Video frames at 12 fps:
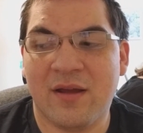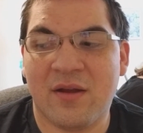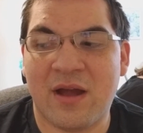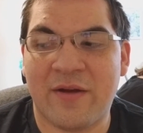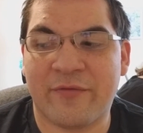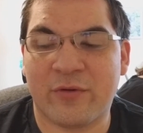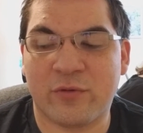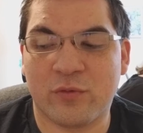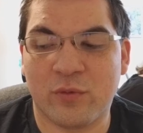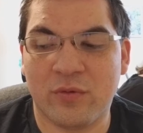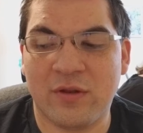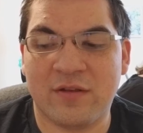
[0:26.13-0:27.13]
after
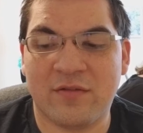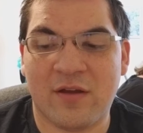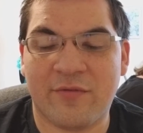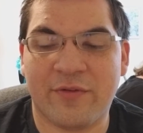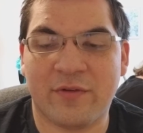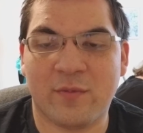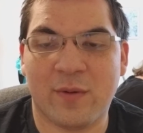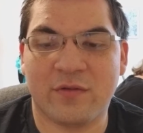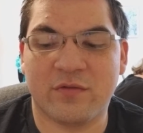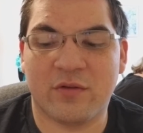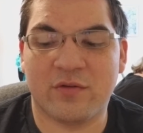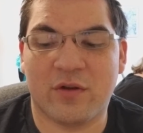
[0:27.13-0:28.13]
school lets out for the
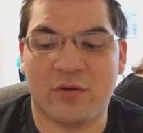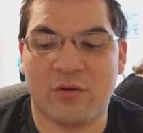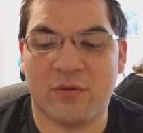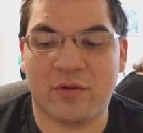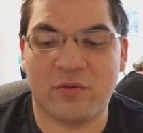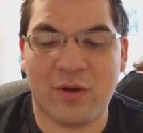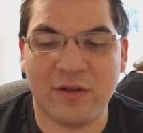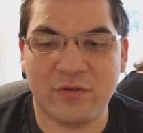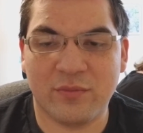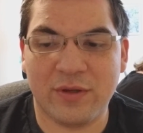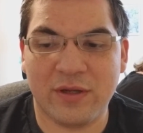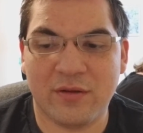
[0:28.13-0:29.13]
semester, I'll start doing twice a
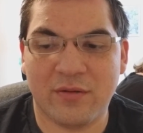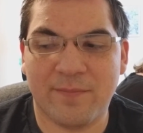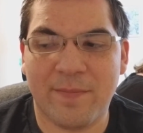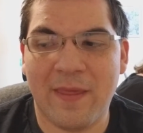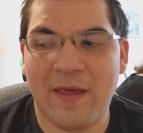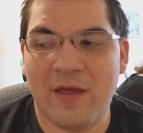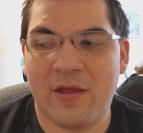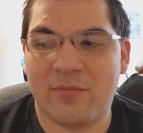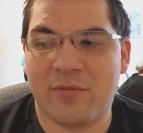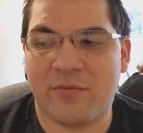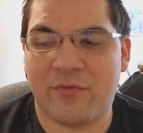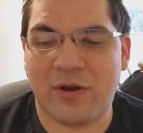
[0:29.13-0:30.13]
week,
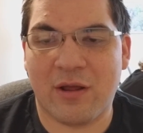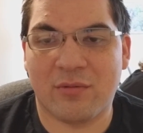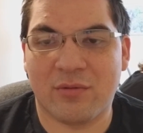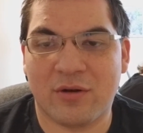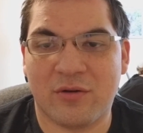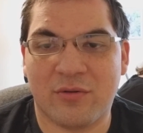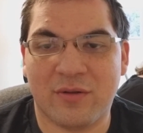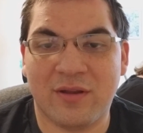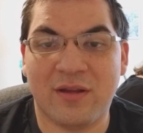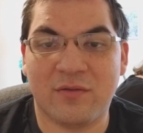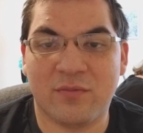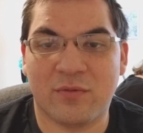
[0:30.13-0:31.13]
but for now, I want to do at
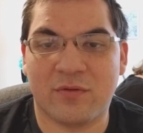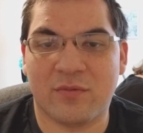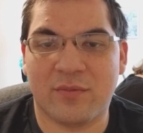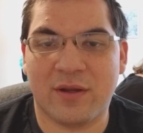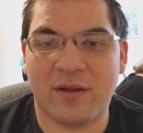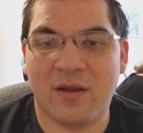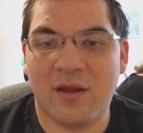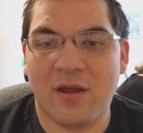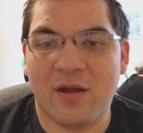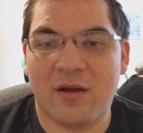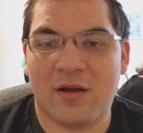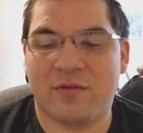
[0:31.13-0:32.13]
least once a week.
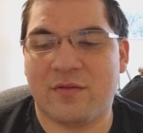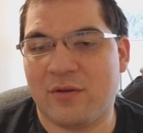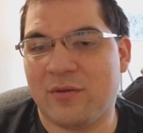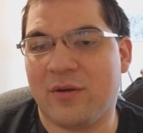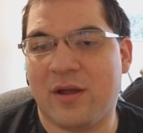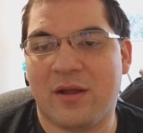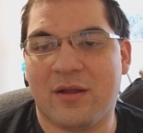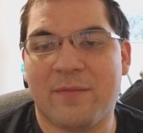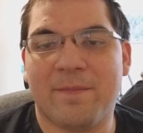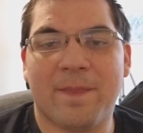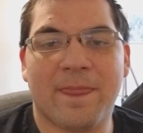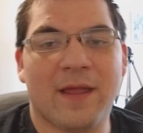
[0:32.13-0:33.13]

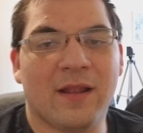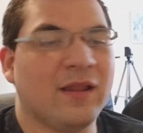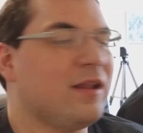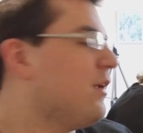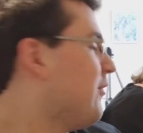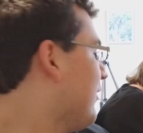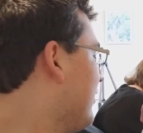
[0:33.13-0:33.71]
Also, that lady over